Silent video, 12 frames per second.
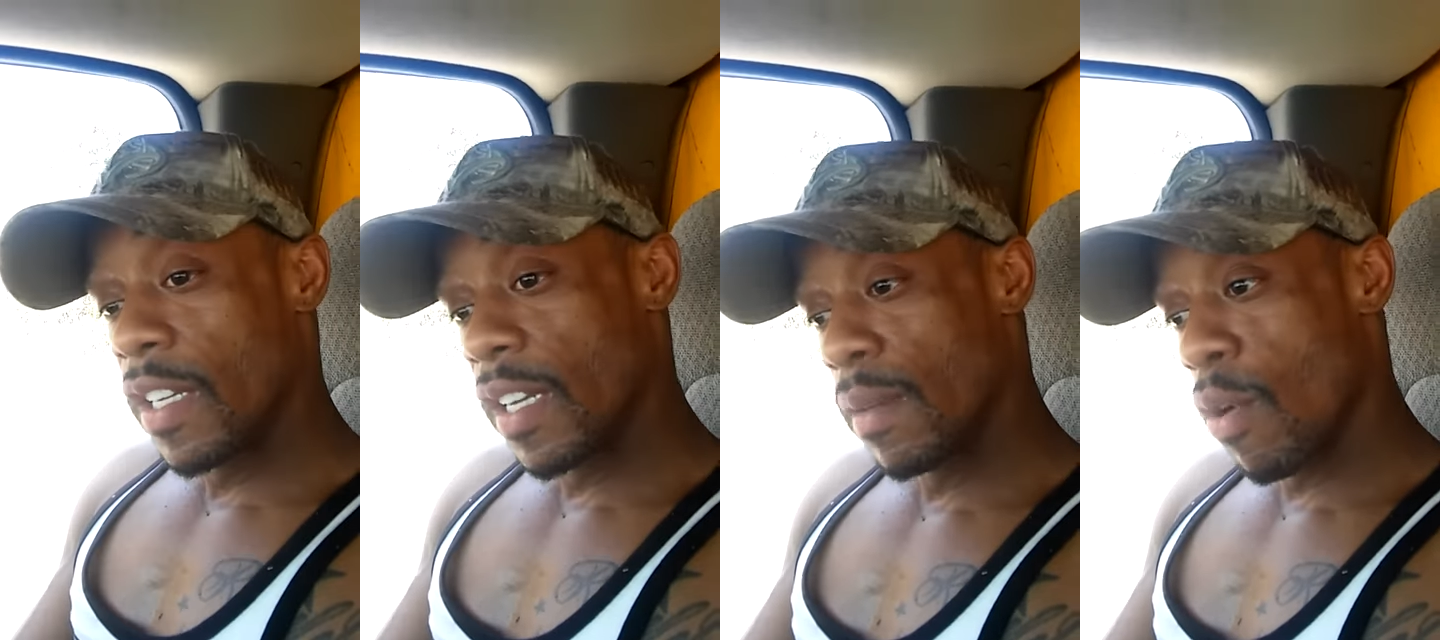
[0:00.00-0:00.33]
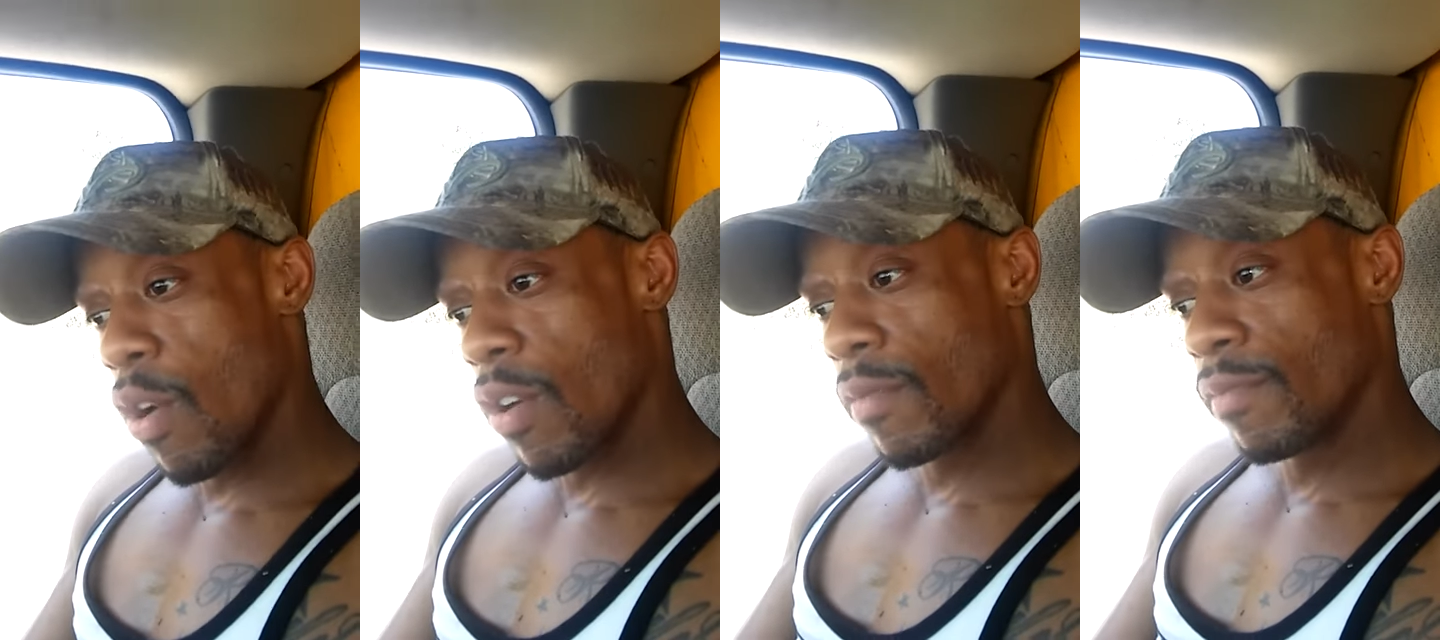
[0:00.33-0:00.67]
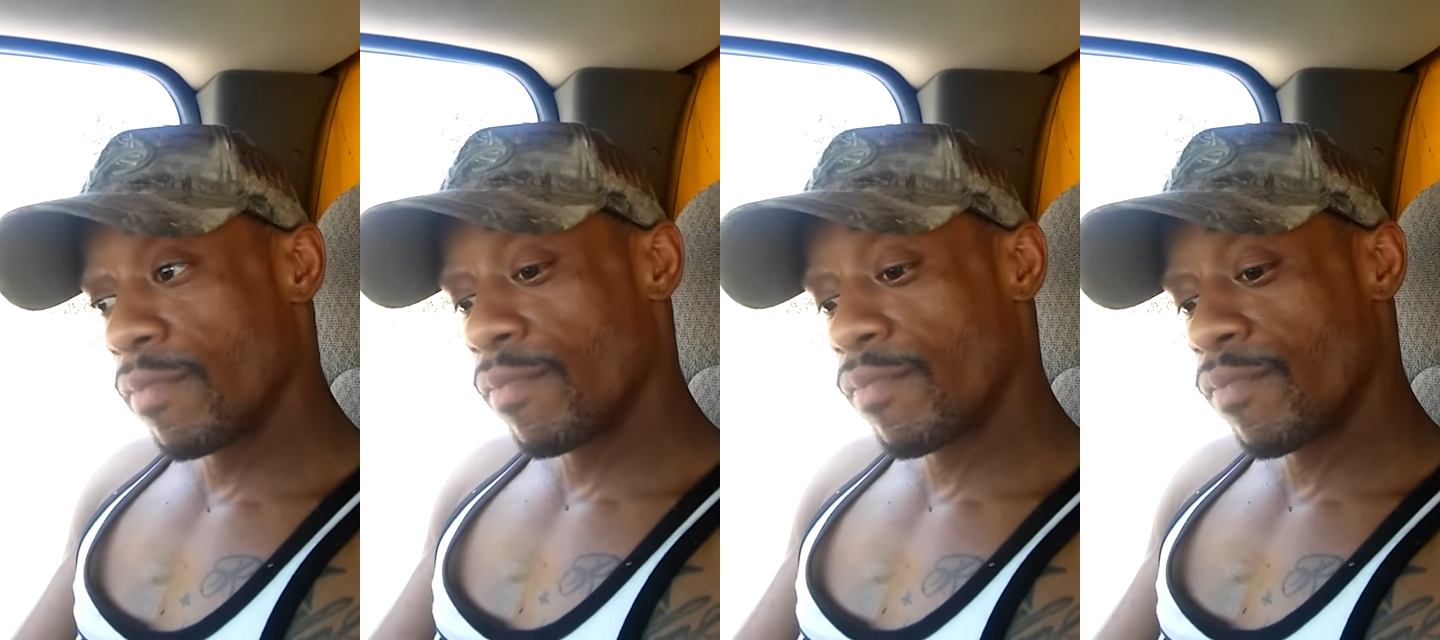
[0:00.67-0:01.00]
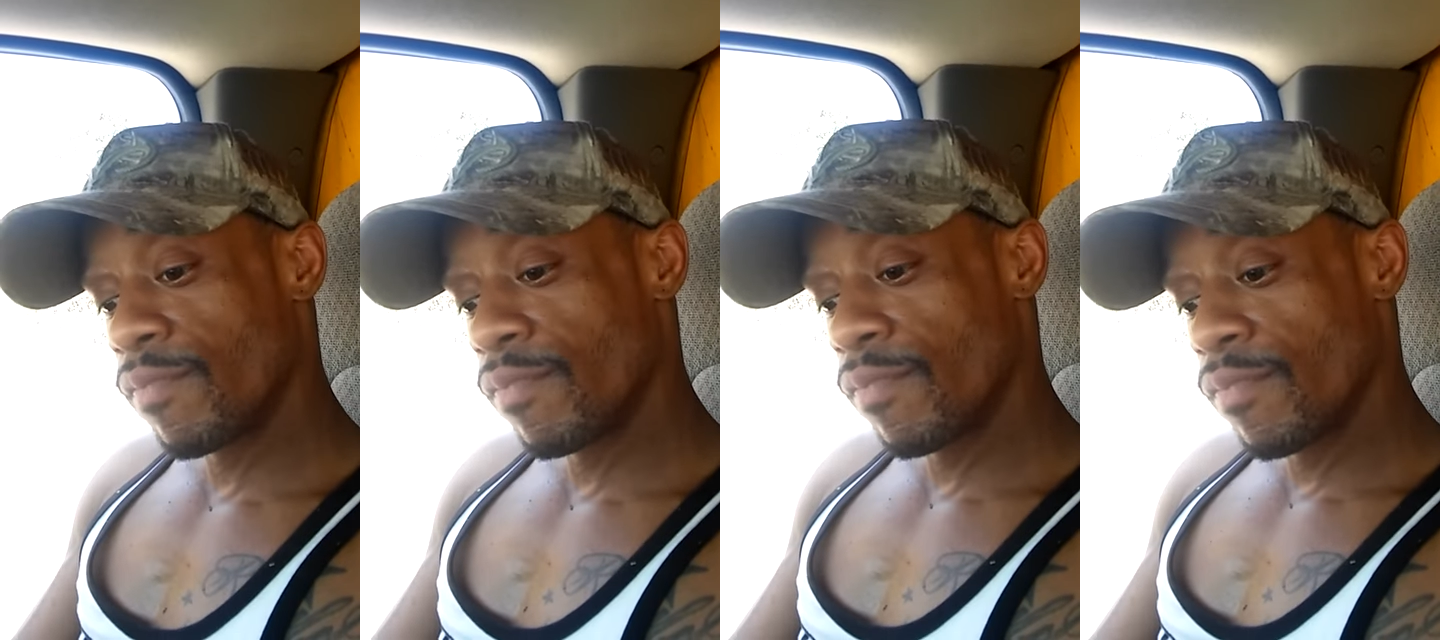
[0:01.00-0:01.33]
funny anymore.
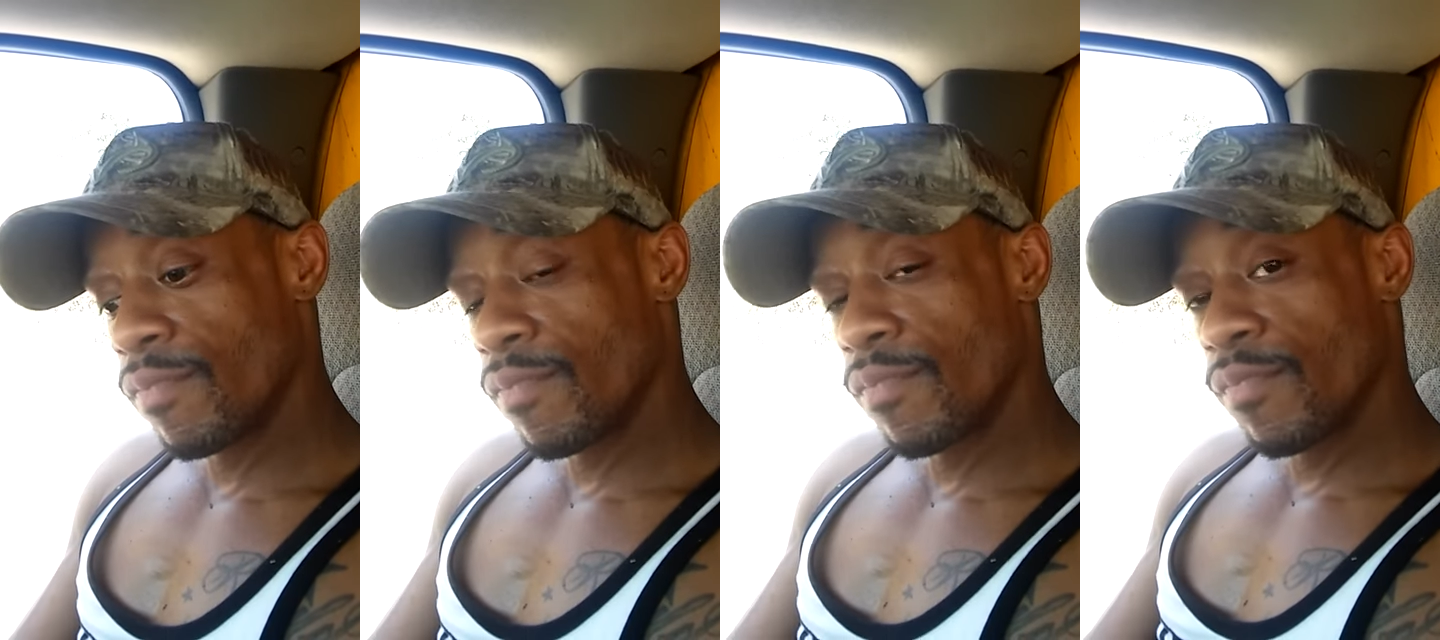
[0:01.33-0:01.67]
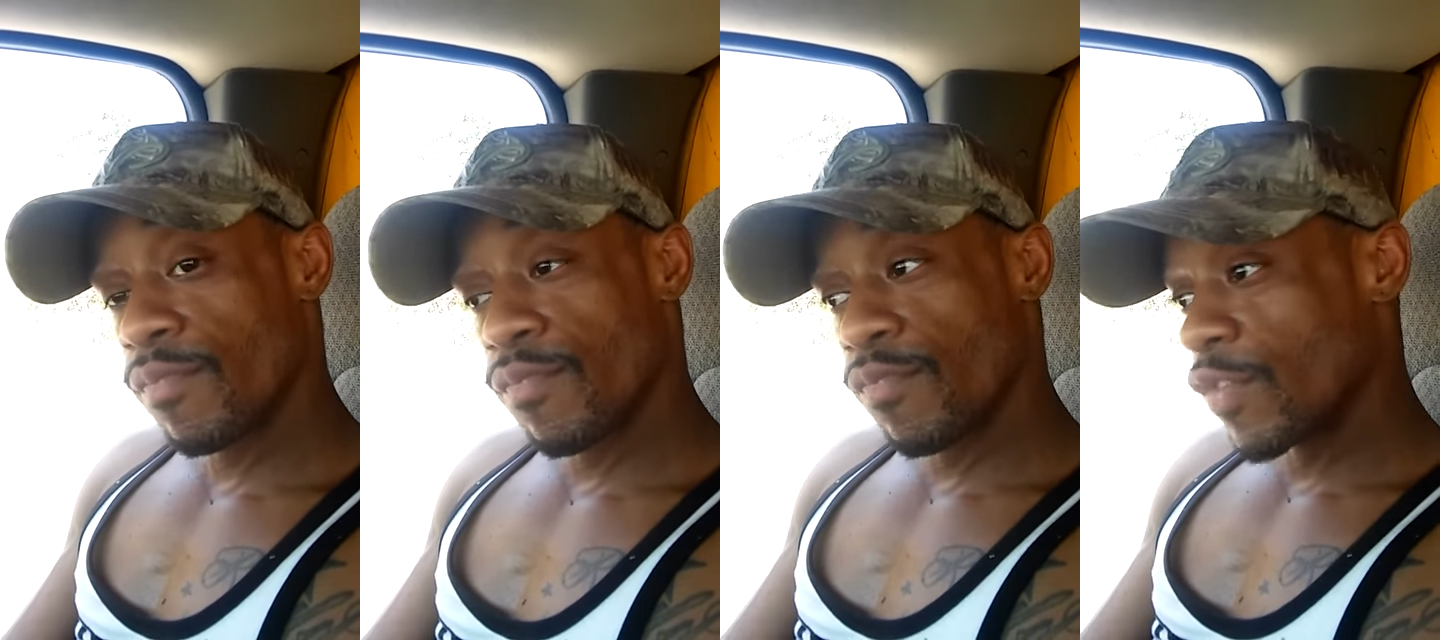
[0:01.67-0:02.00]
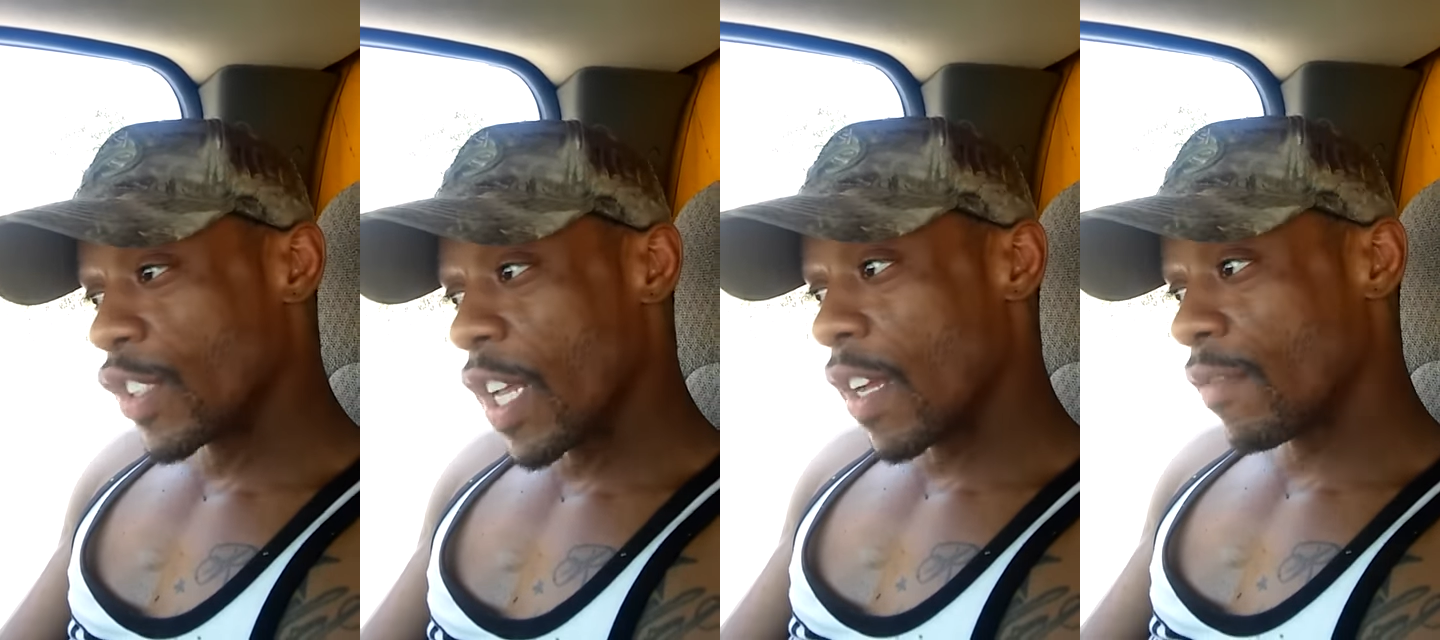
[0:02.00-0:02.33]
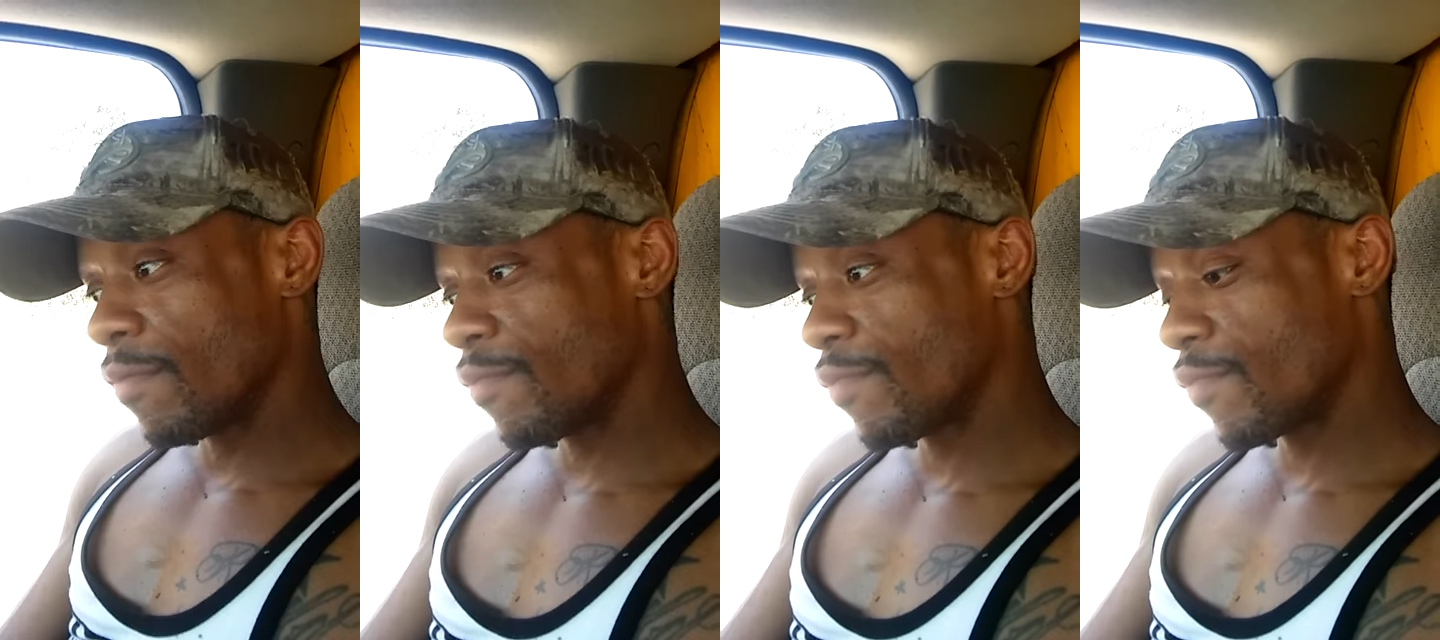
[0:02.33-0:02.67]
It's not.